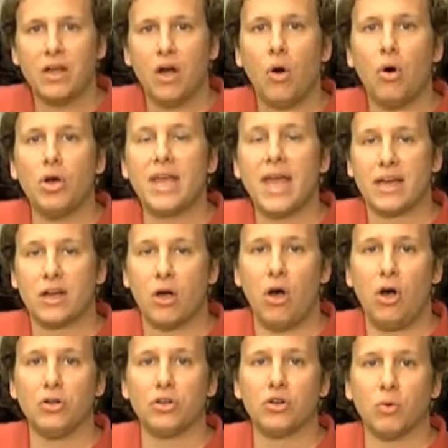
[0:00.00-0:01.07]
On, at
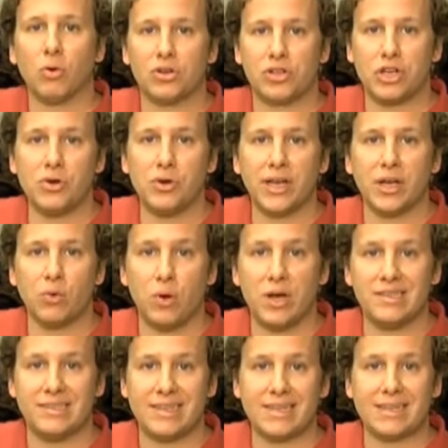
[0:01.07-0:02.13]
Calder, we're doing it
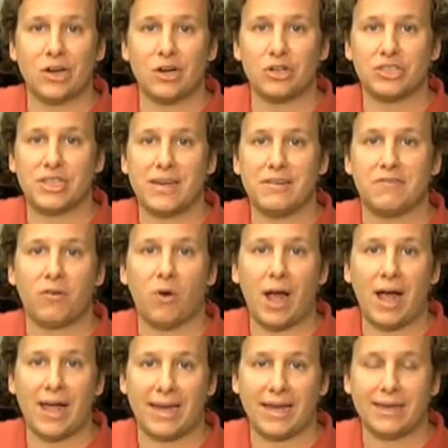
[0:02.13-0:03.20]
Wednesday, Thursday, and
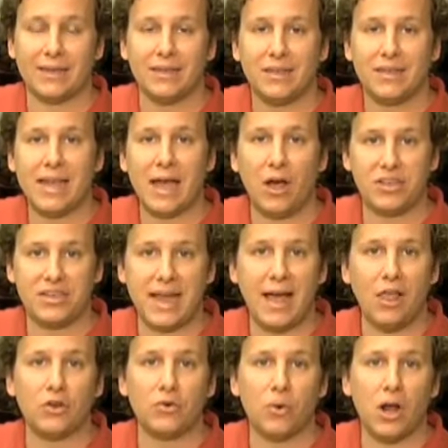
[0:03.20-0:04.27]
Friday. Now okay. at
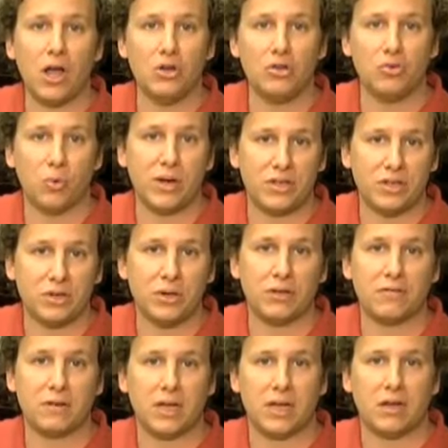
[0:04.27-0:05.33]
Dowlen Road, we do
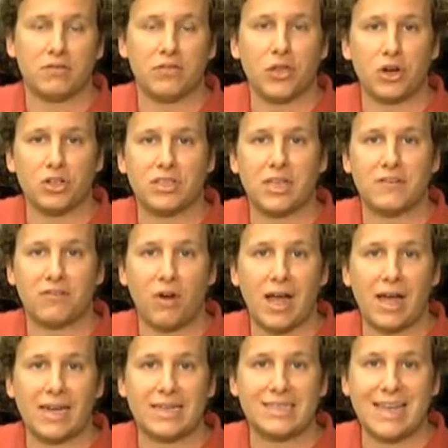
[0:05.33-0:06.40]
it uh, Thursday,
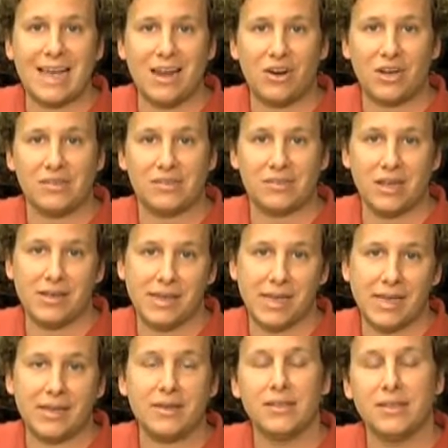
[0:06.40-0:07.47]
Friday, Saturday, and
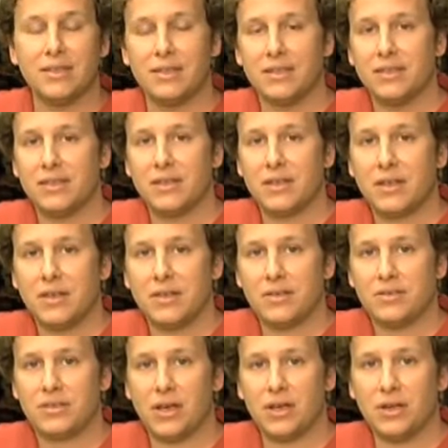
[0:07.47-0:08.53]
Sunday
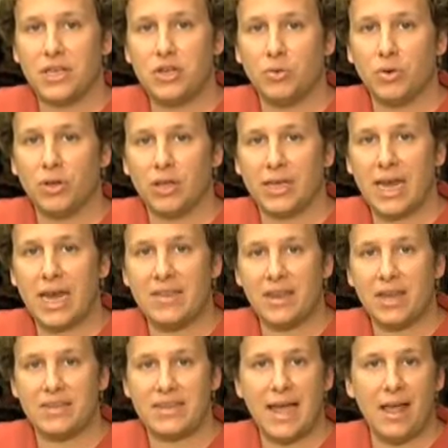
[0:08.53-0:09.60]
so right. you really, and,
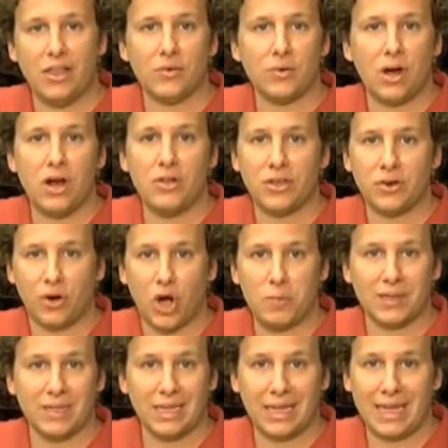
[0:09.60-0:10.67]
and Dowlen Road, they're
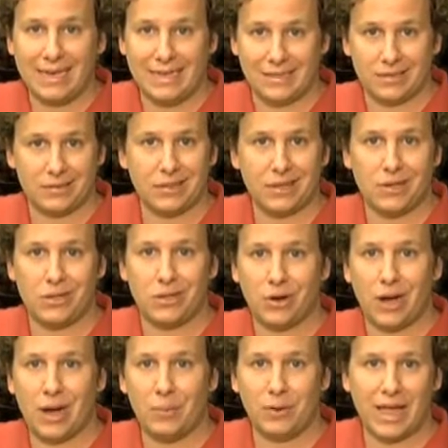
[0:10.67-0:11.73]
open late, so
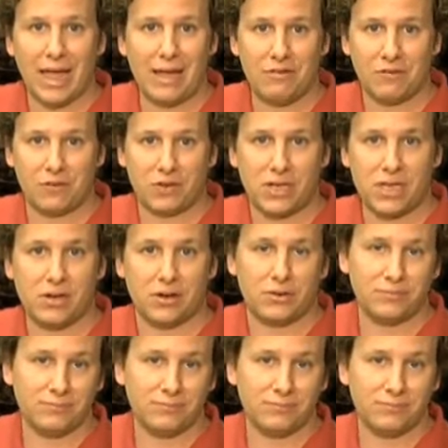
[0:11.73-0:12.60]
you're able to have it for dinner.